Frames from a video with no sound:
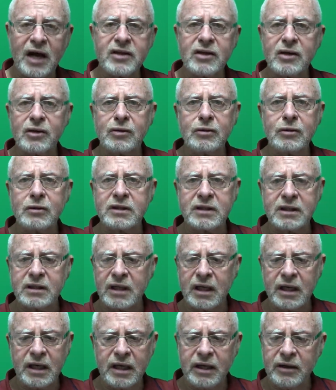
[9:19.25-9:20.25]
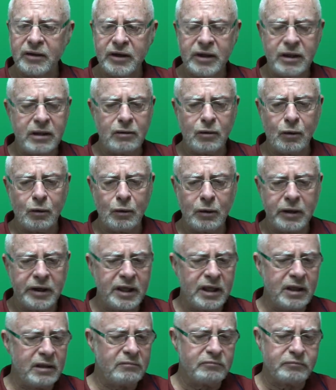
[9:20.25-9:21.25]
other gooks in the area or
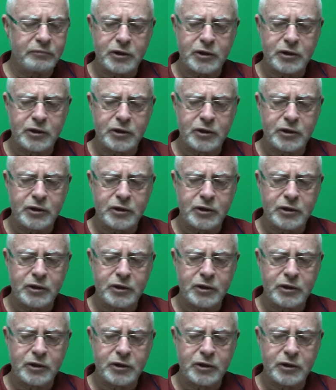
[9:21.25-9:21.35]
any